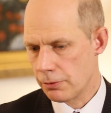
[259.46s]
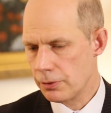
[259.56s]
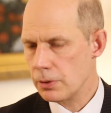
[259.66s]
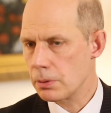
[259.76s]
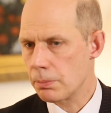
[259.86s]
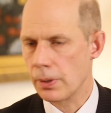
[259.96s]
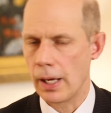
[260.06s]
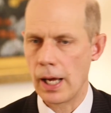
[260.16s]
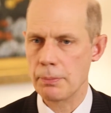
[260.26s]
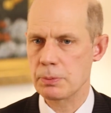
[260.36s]
food,
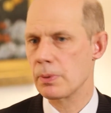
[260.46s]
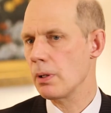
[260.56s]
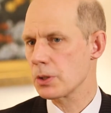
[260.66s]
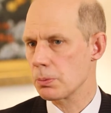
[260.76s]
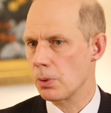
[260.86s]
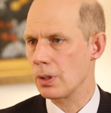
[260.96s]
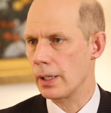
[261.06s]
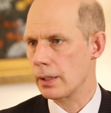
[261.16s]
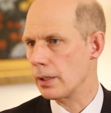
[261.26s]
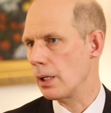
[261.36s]
perhaps, but also more
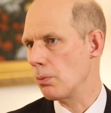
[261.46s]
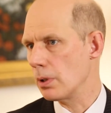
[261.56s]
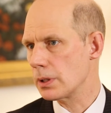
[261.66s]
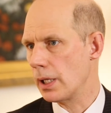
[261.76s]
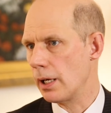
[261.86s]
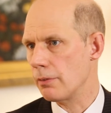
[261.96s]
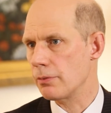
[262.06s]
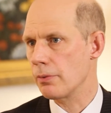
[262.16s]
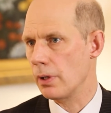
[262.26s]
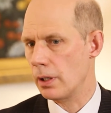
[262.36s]
likely they want to have
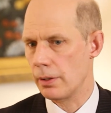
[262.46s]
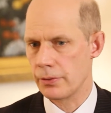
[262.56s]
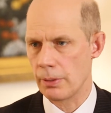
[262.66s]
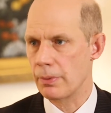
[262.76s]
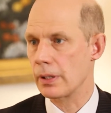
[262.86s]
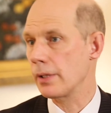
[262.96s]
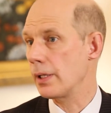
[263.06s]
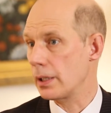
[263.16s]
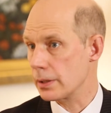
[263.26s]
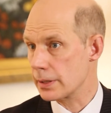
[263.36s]
something that
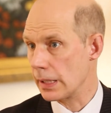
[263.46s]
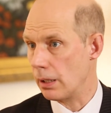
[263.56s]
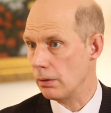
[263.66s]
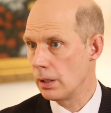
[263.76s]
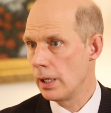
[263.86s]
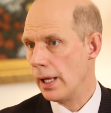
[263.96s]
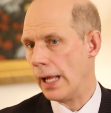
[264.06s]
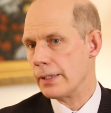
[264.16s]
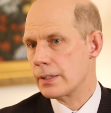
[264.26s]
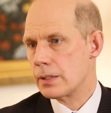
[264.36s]
they can sell.
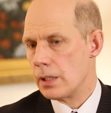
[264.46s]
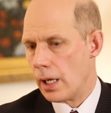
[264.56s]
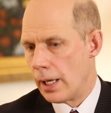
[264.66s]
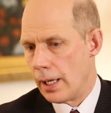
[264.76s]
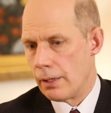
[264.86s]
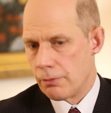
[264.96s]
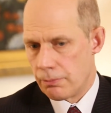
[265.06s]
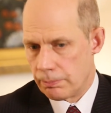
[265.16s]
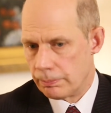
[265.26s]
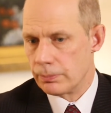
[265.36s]
And
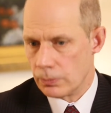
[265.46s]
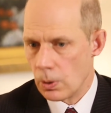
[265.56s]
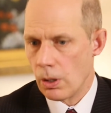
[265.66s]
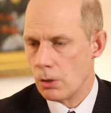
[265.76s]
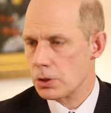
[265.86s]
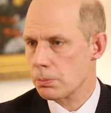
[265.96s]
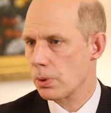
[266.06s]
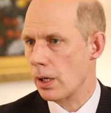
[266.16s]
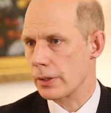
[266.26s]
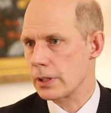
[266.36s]
ocean
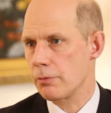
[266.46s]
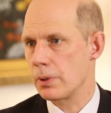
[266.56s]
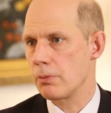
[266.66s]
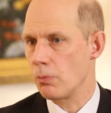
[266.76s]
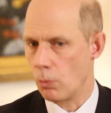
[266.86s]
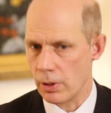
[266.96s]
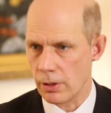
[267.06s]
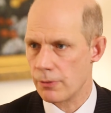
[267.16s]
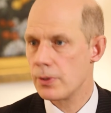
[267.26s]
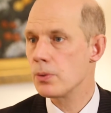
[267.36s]
products have been one of
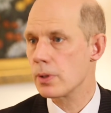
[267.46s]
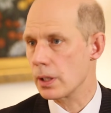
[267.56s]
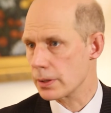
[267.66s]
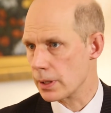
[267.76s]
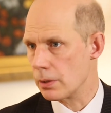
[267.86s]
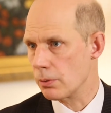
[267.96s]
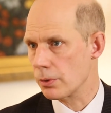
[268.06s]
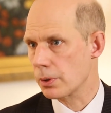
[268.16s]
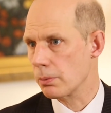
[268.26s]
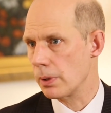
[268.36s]
the few things that
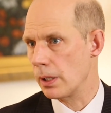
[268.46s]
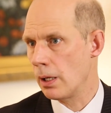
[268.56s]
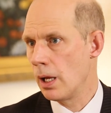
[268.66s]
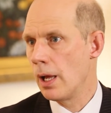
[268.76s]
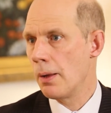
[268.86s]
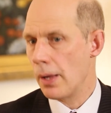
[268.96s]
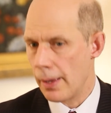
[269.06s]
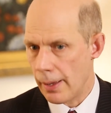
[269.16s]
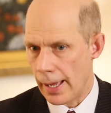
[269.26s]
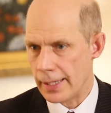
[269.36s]
North Korea
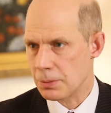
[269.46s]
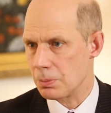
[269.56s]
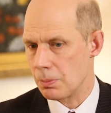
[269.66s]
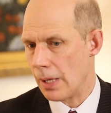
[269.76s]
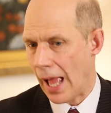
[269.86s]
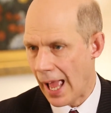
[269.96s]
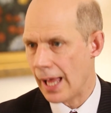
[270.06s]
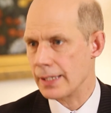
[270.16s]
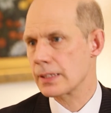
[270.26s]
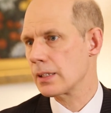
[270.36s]
has
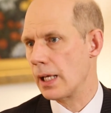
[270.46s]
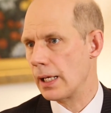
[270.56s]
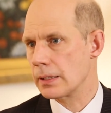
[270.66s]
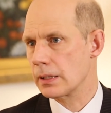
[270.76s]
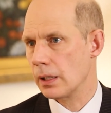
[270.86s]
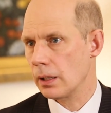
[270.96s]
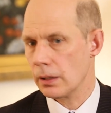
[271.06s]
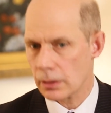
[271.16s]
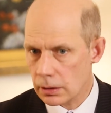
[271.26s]
that